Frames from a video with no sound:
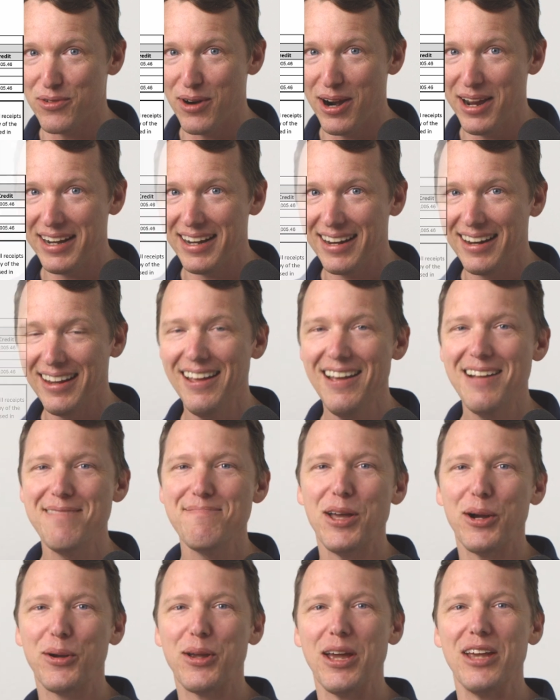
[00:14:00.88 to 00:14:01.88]
right?
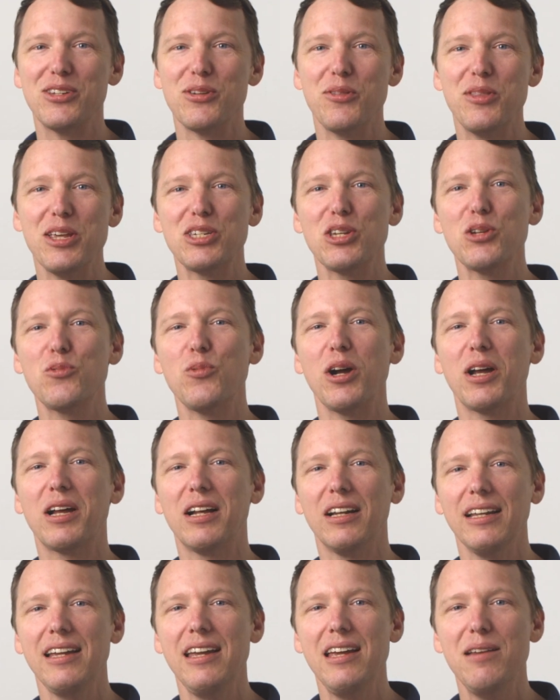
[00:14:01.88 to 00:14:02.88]
Okay, so this is what
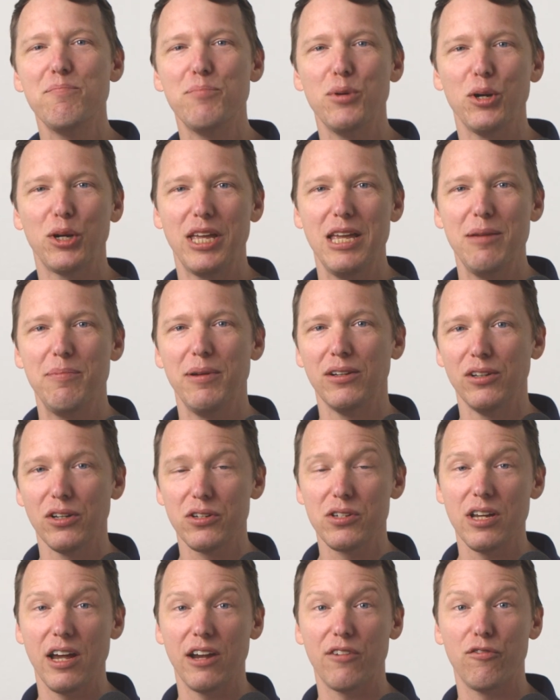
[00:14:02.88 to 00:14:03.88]
clean bookkeeping
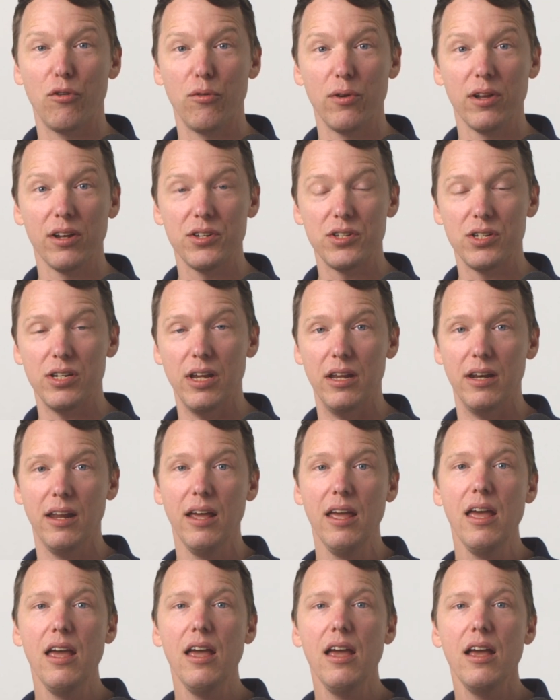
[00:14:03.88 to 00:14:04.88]
looks like for real estate.
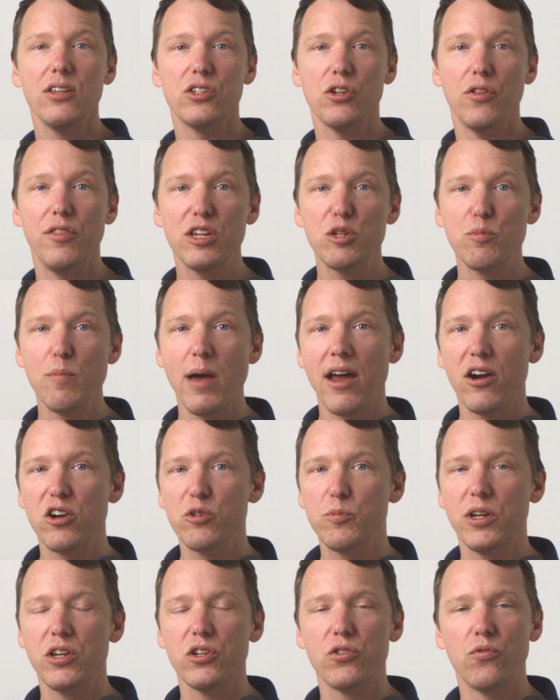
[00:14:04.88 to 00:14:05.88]
So this
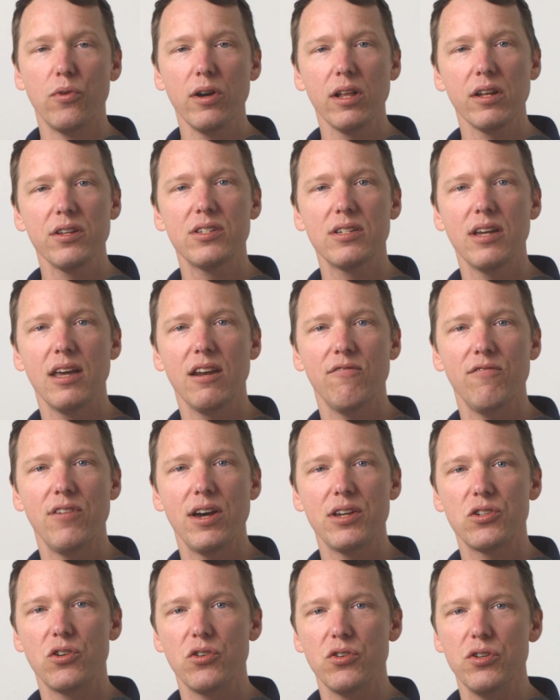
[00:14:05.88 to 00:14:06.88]
matters because real estate
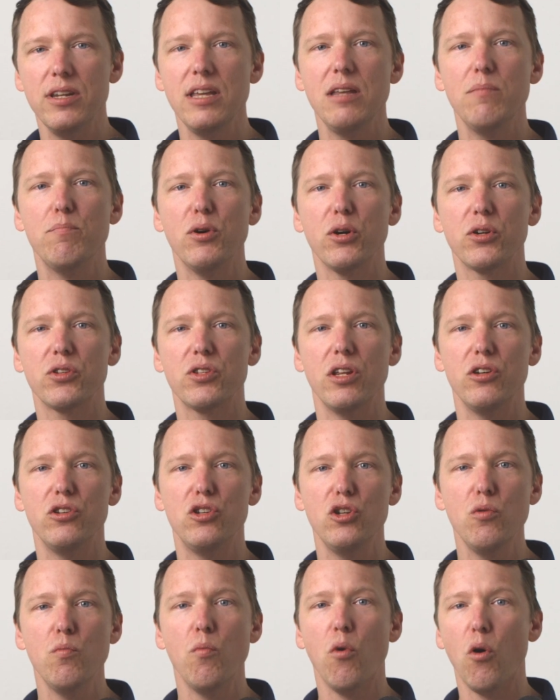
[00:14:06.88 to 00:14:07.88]
investors need books that
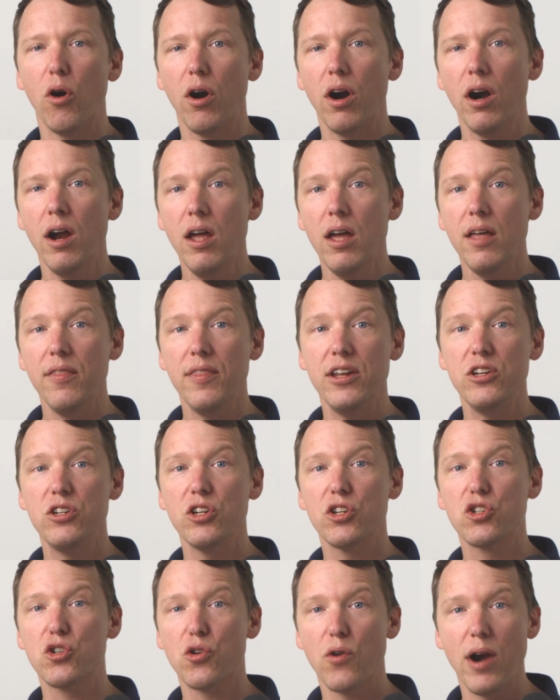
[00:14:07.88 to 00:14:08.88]
do more than
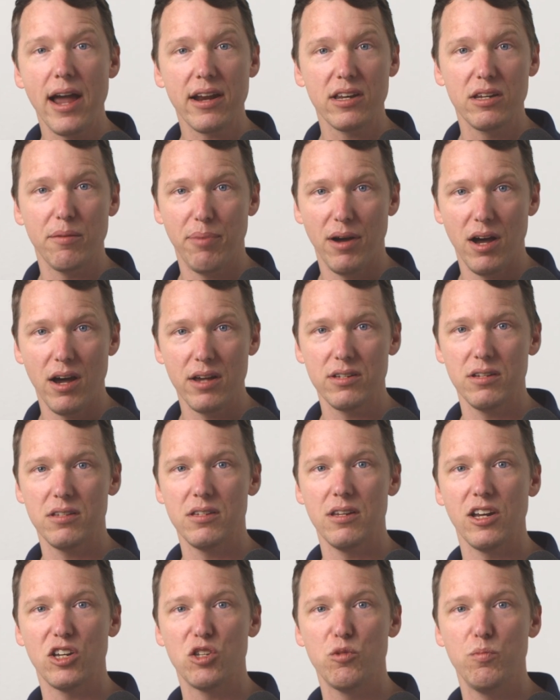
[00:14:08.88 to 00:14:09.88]
just track
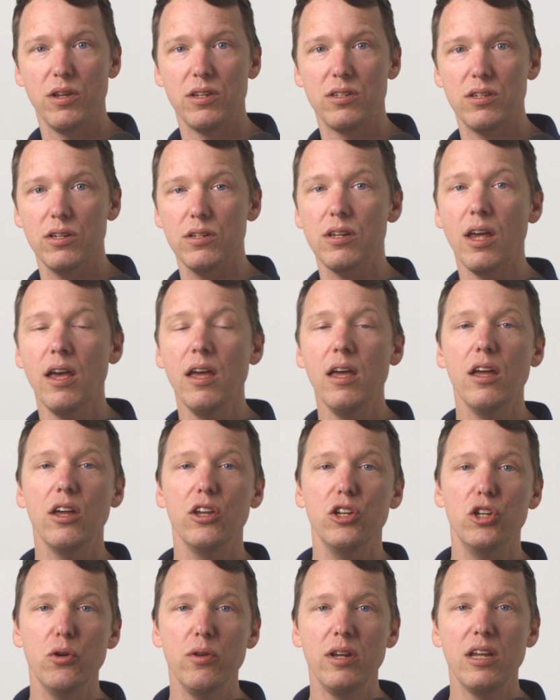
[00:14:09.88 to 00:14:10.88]
deposits and expenses.
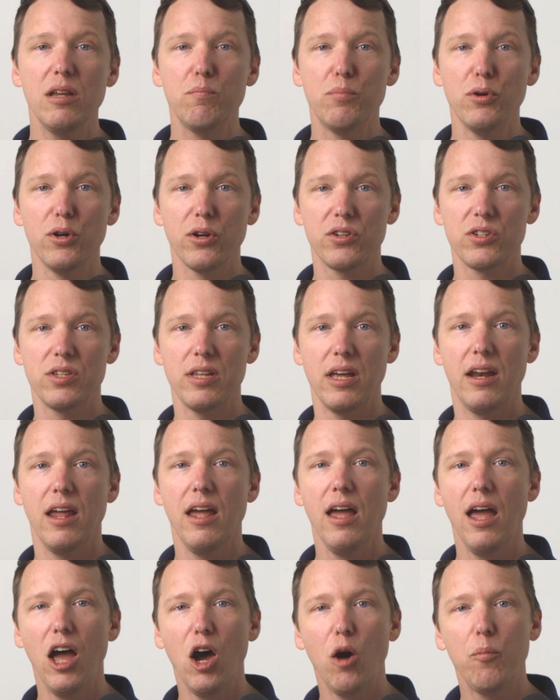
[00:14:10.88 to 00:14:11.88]
You need books that
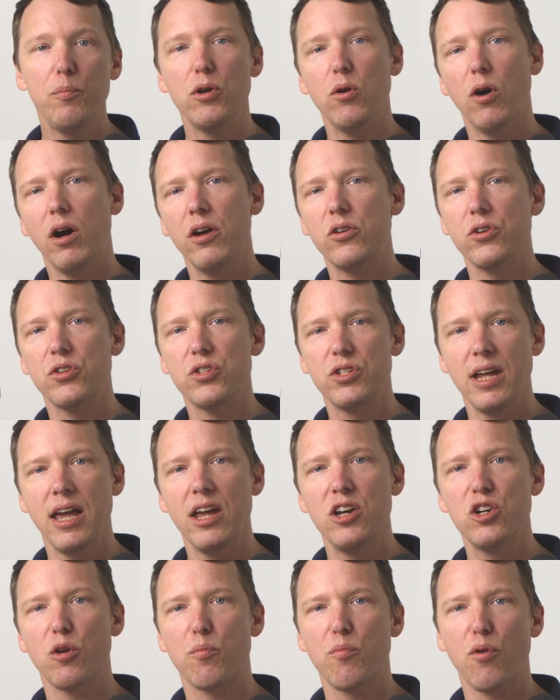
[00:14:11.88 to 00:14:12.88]
help you
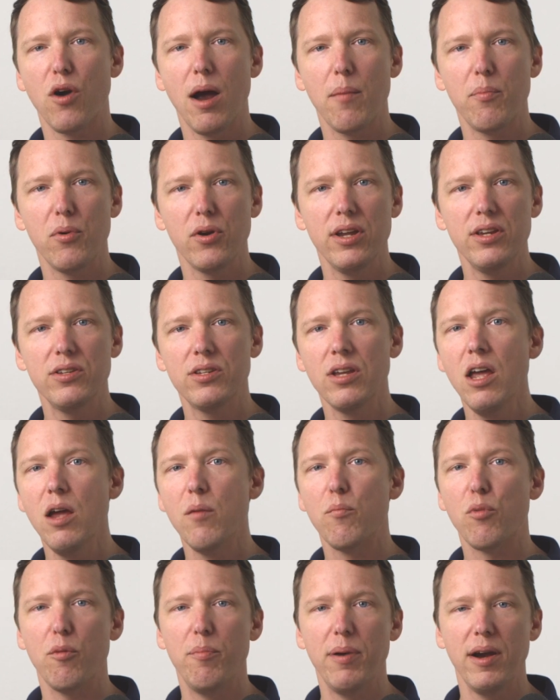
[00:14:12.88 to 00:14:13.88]
understand your properties,
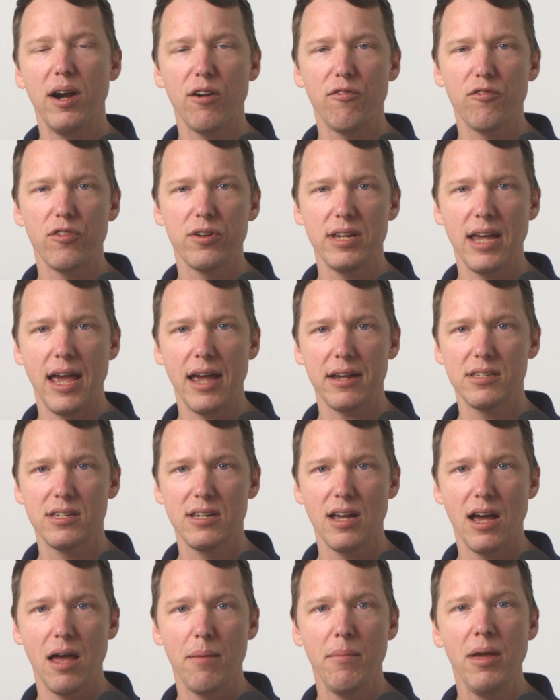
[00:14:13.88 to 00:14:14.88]
prepare for tax
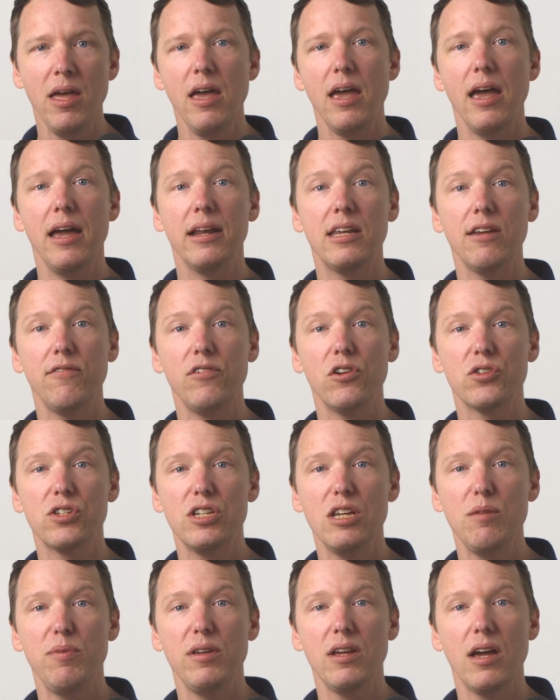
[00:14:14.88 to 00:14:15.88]
time, and give your
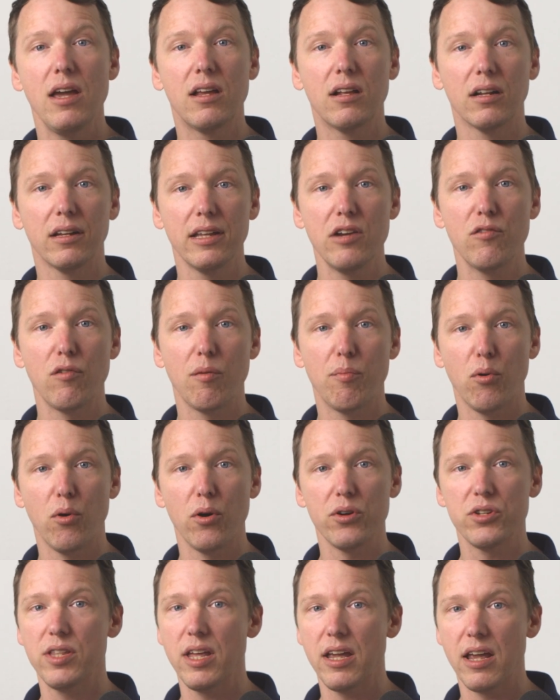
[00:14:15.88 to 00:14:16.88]
CPA clean
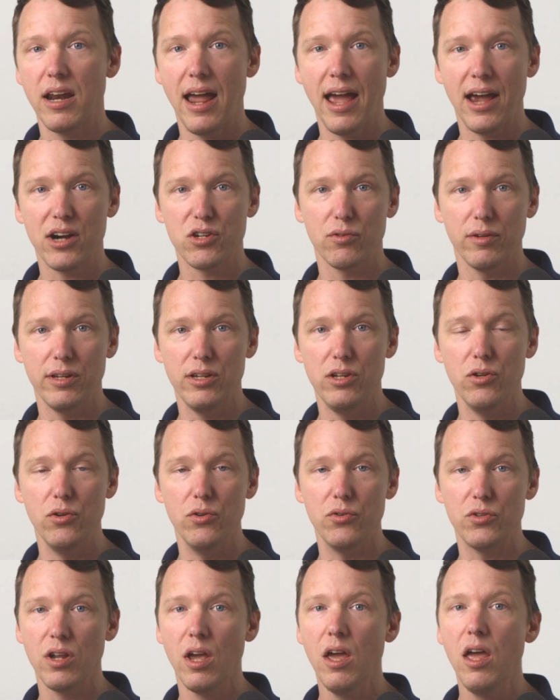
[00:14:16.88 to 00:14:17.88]
reports they can actually
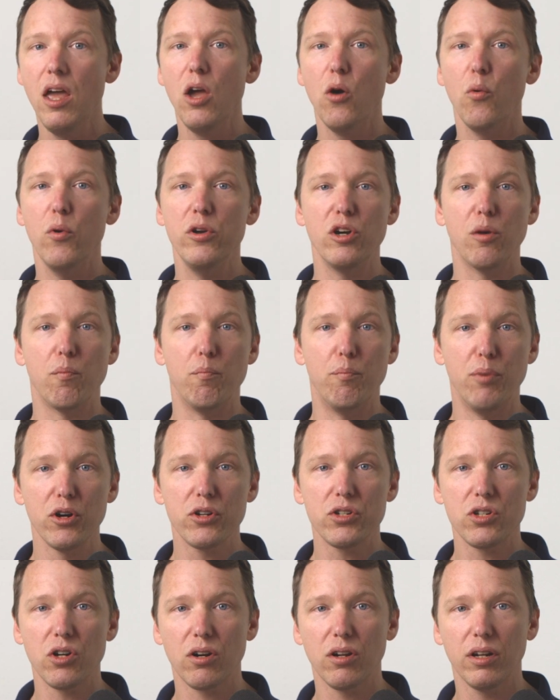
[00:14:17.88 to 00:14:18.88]
use. When your
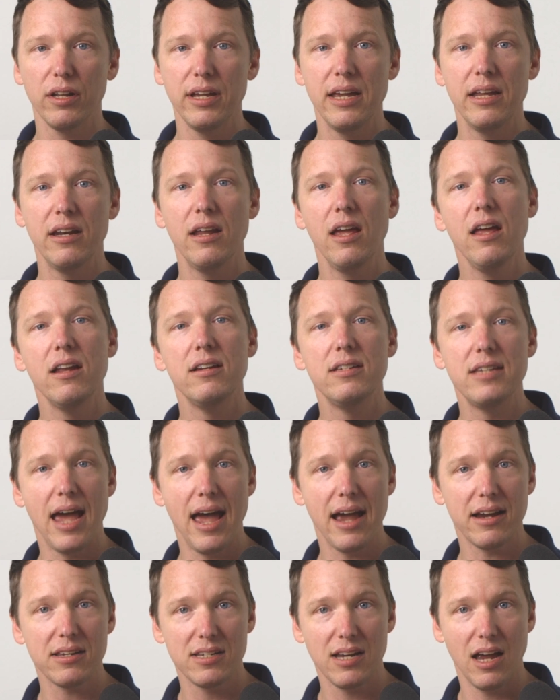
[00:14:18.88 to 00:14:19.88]
books are clean,
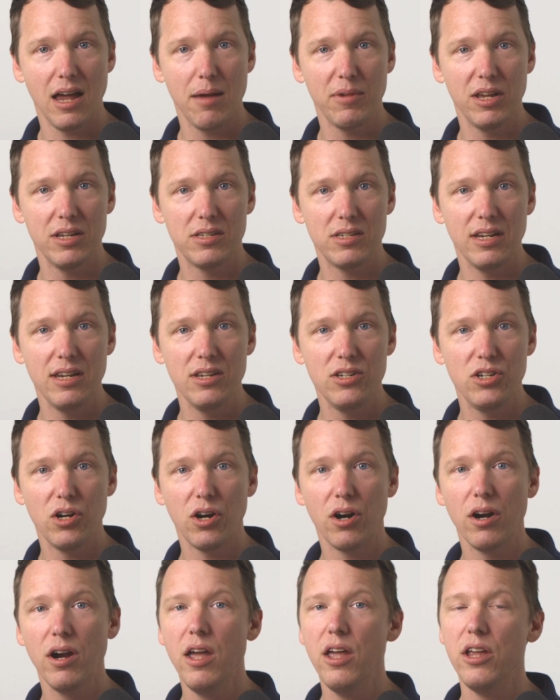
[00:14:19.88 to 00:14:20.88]
tax time gets
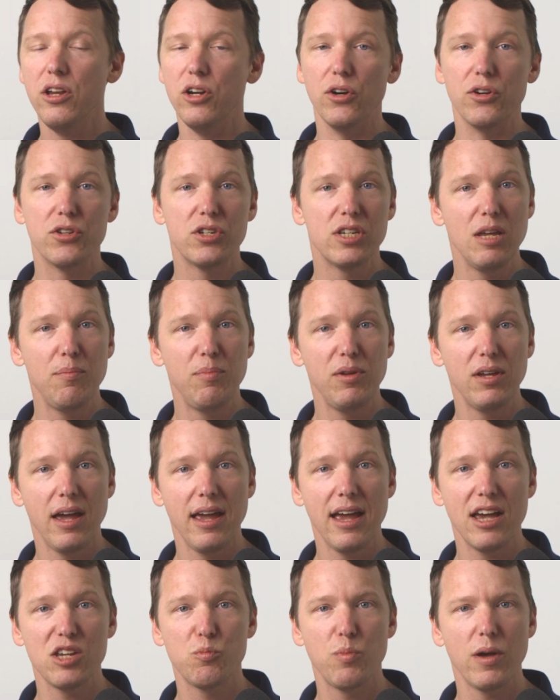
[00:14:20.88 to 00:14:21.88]
easier, your
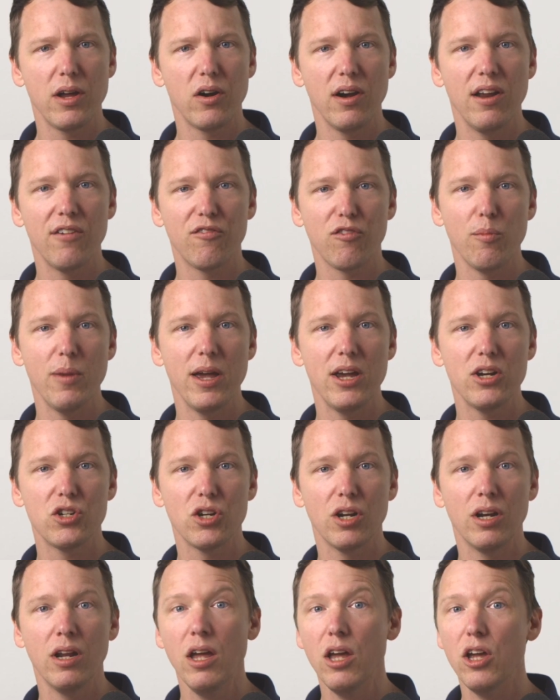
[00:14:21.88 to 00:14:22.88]
CPA has better
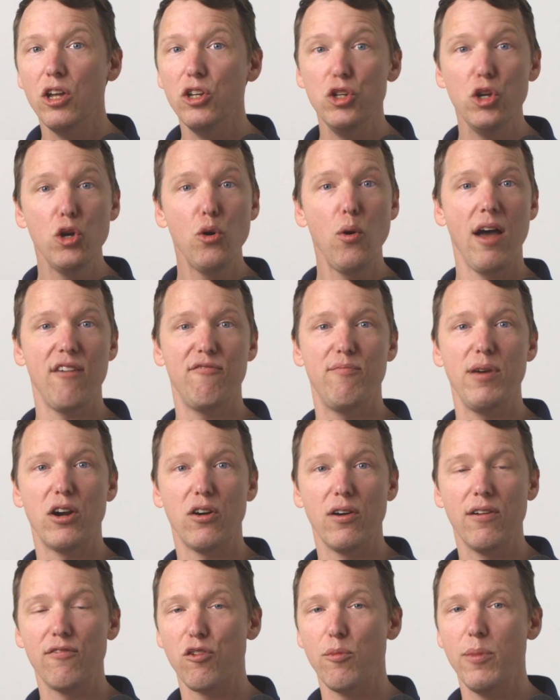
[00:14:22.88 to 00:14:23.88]
information, you have
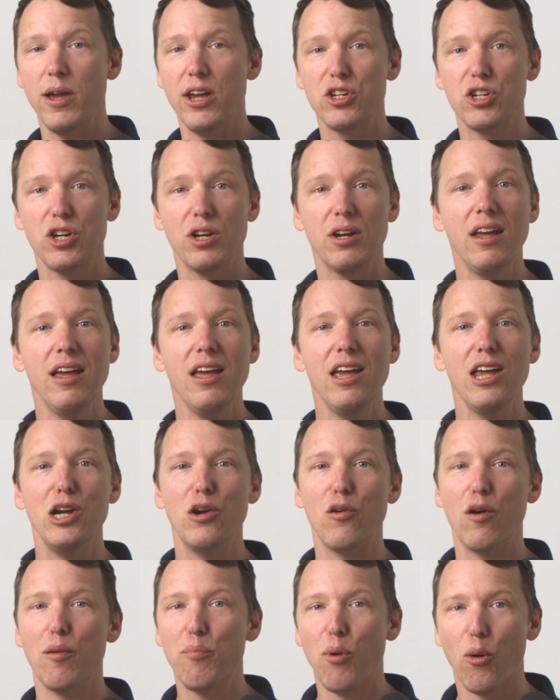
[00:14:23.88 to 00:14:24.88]
better information,
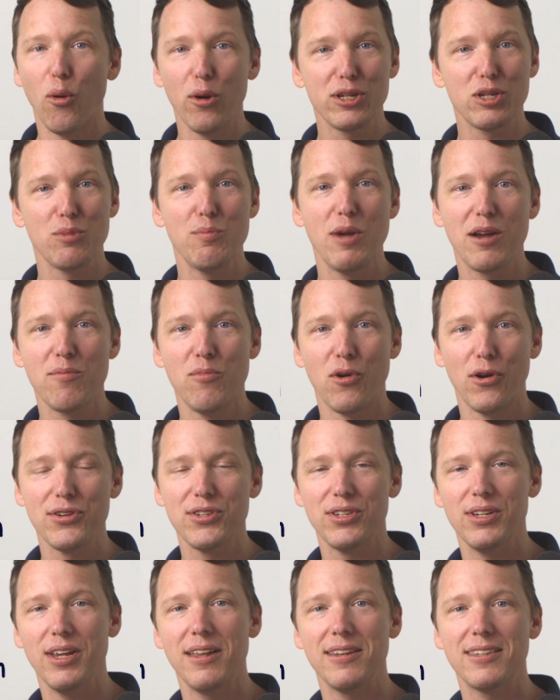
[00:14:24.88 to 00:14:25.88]
your reports make more
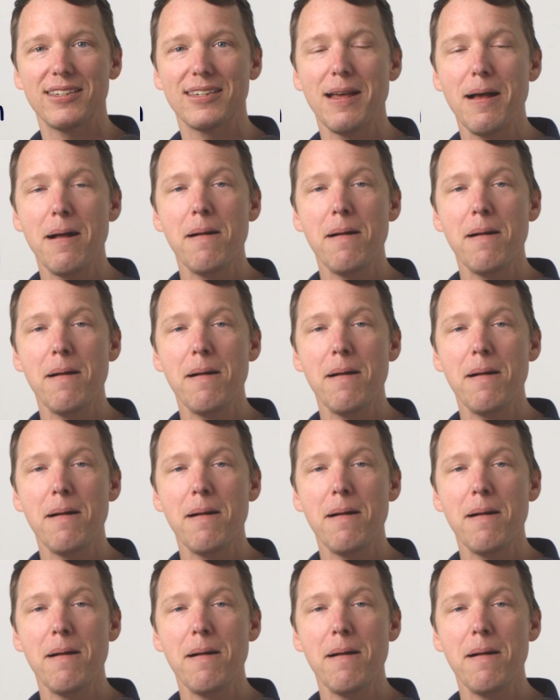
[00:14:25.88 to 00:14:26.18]
sense,